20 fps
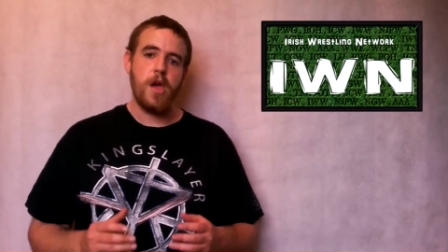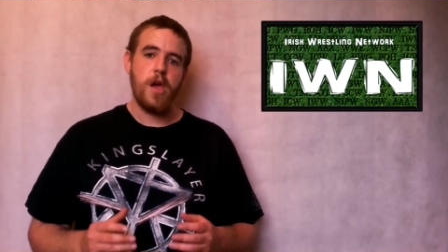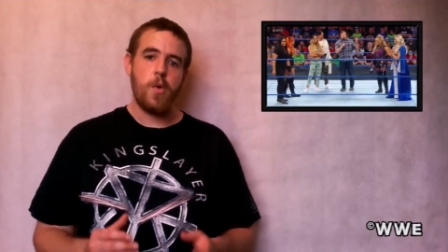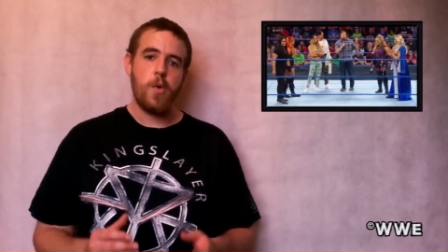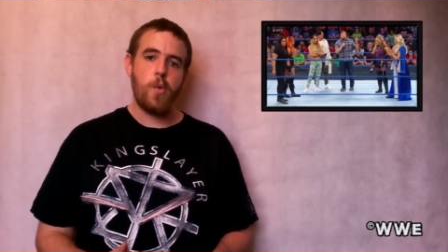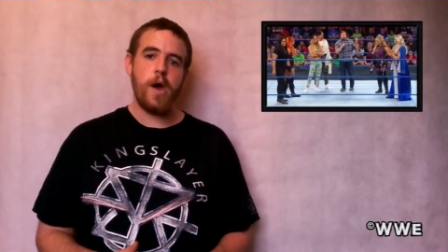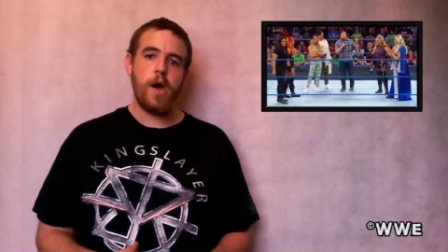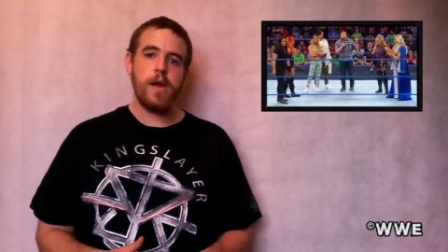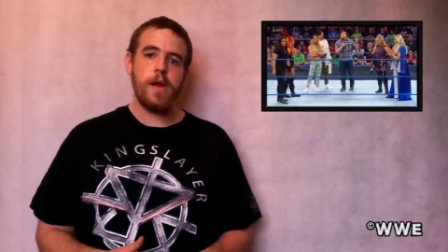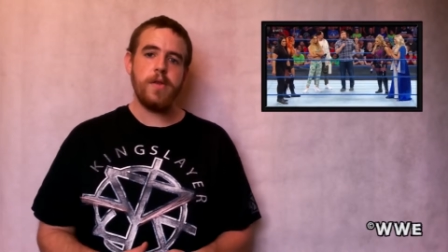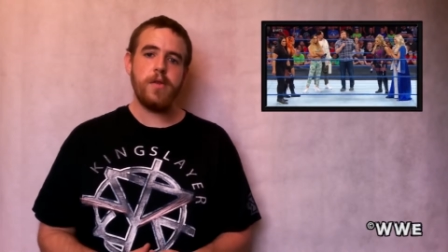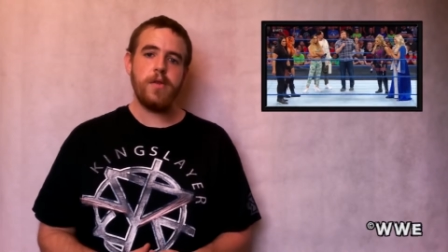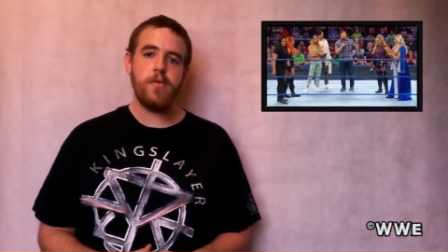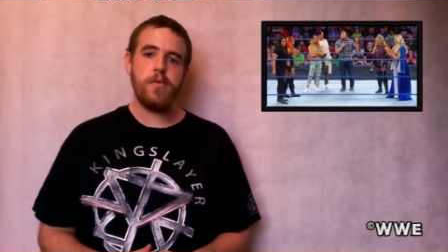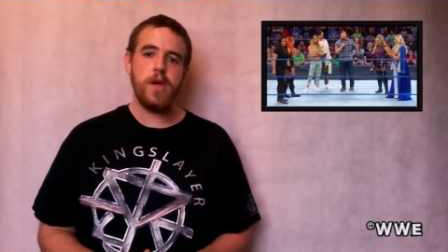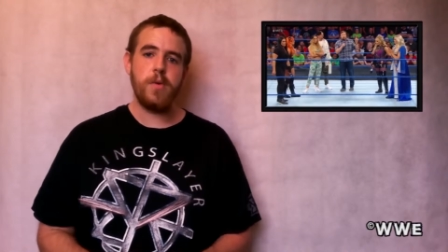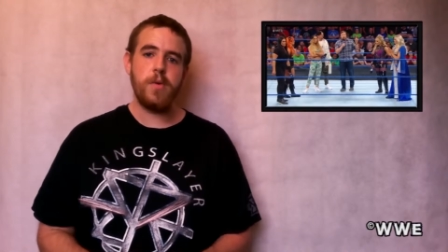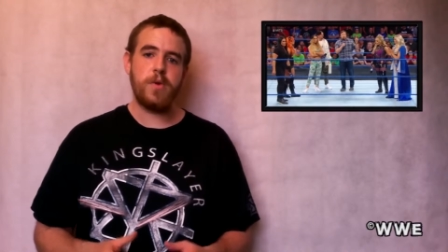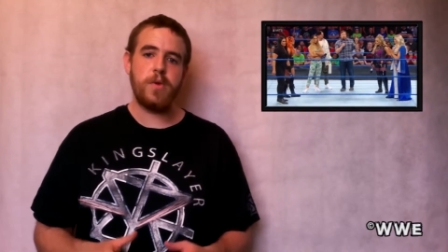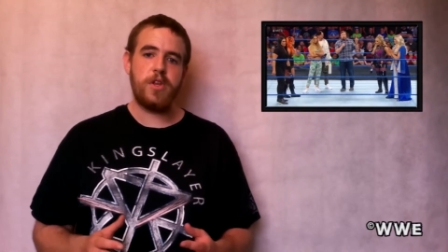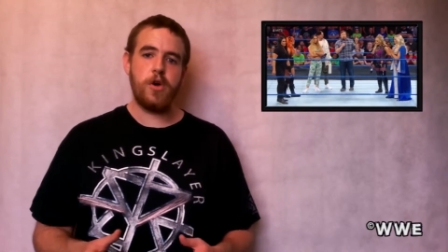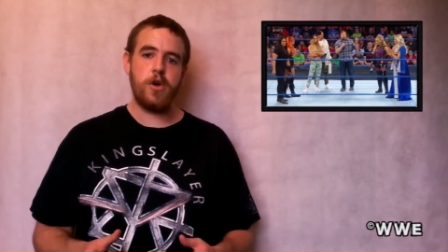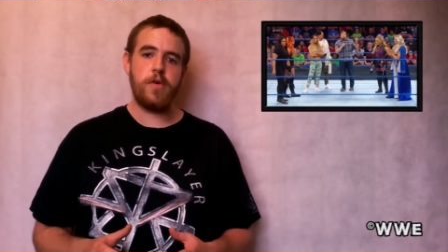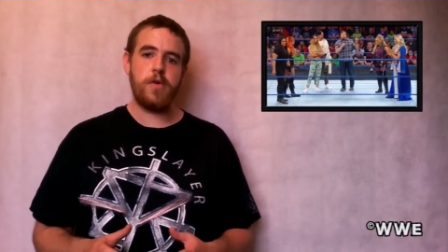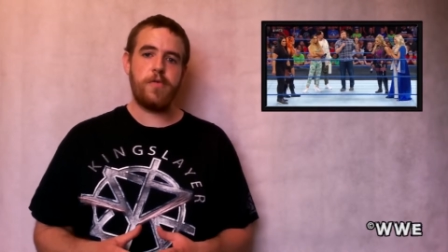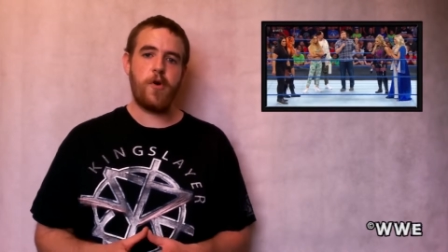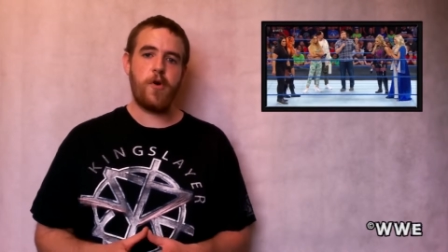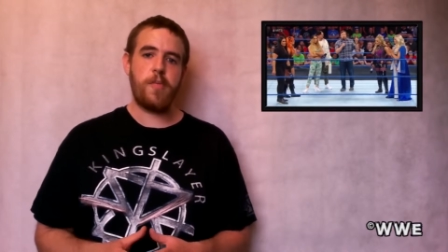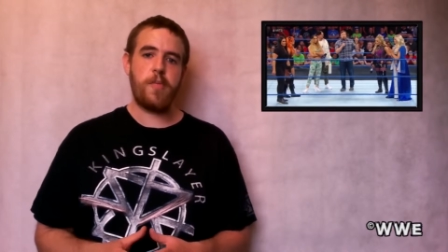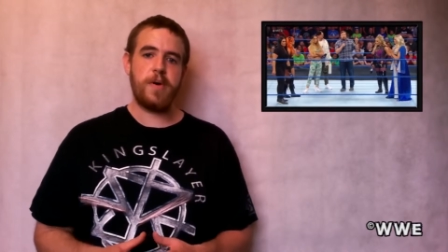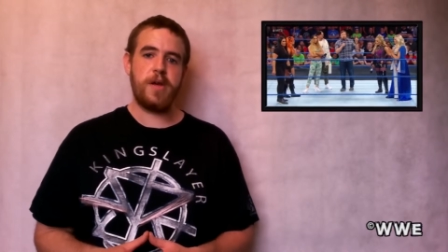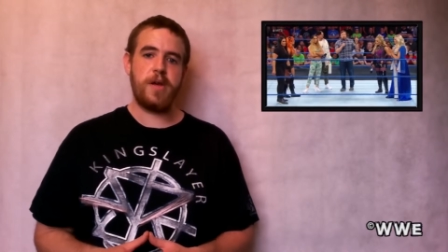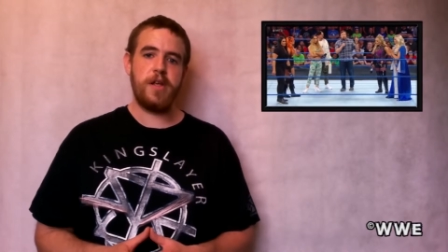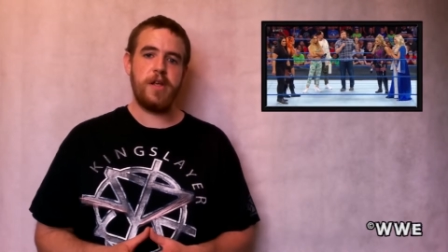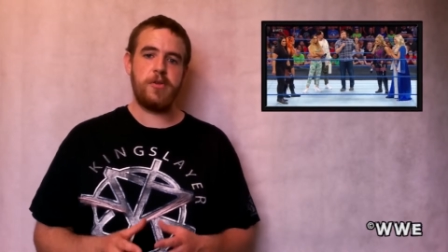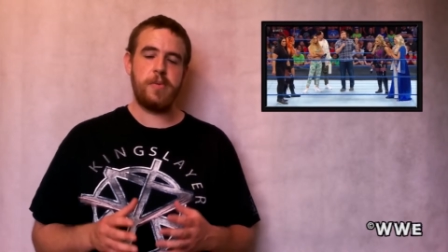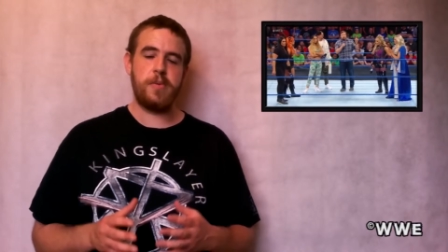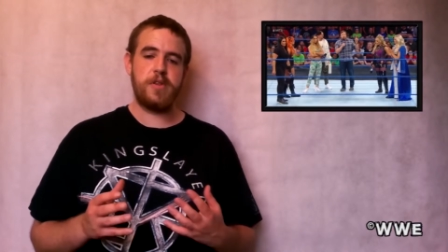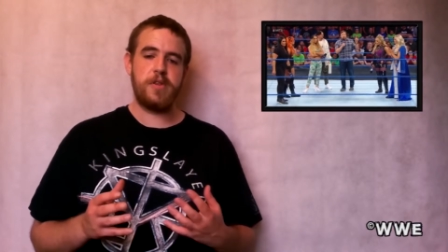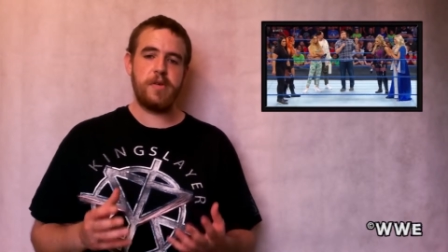While in the ring with the other four
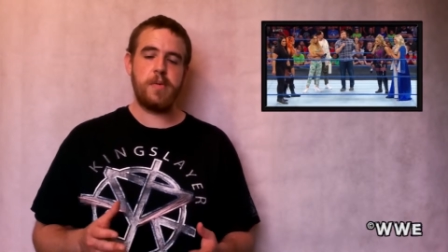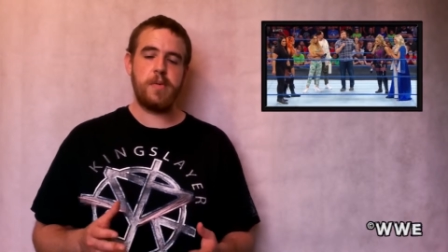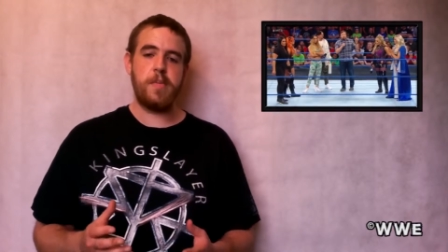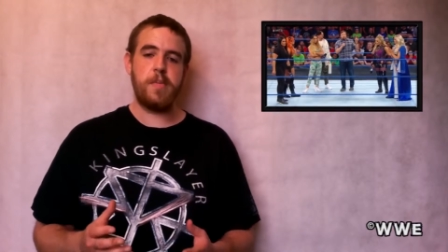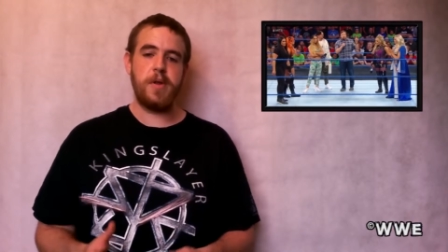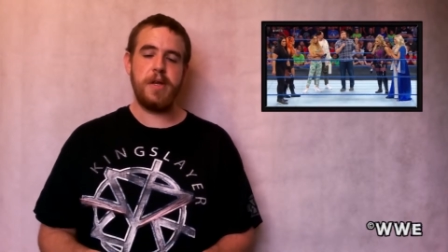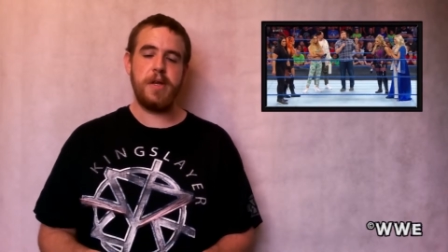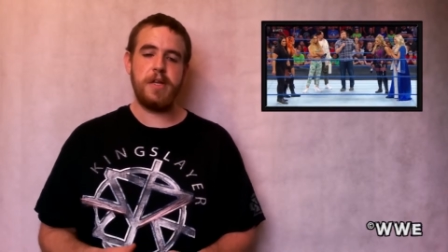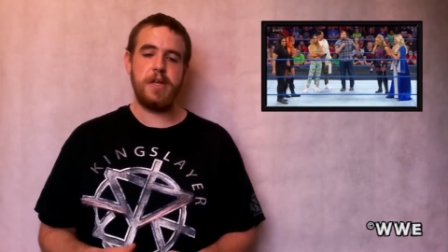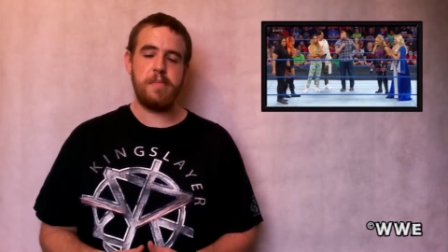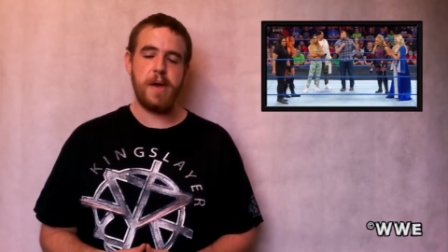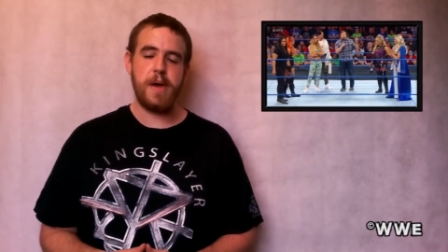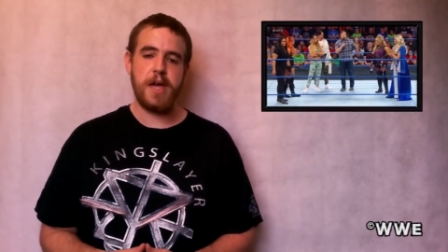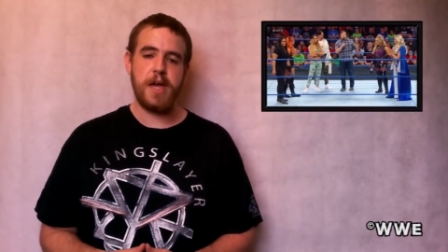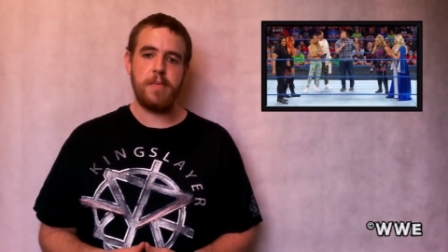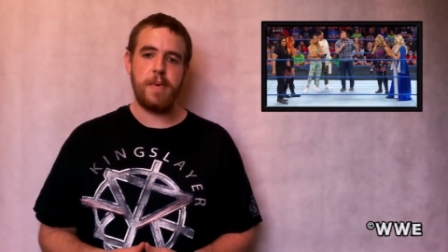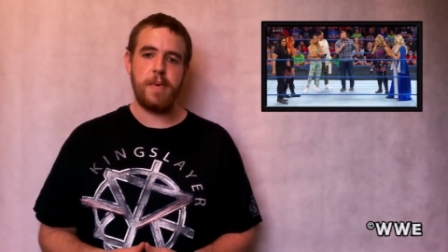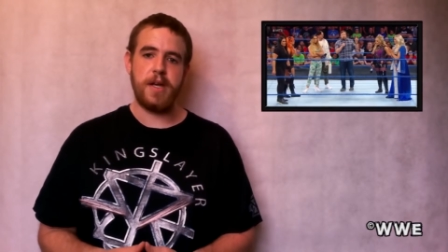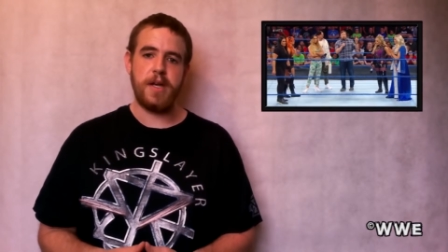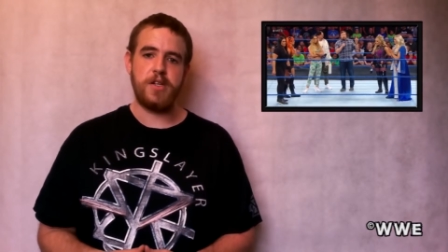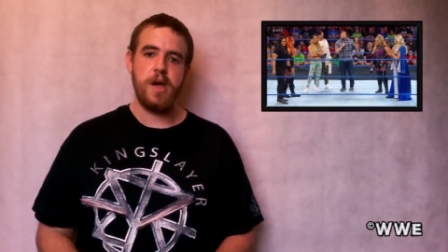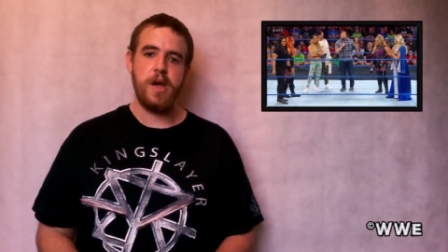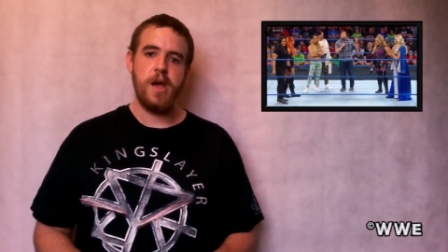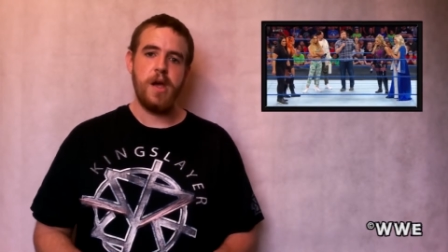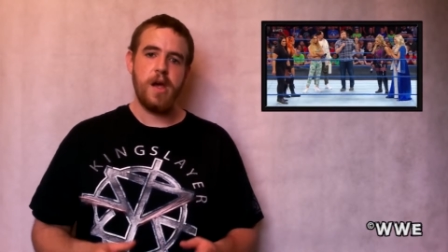participants of the Money in the Bank match,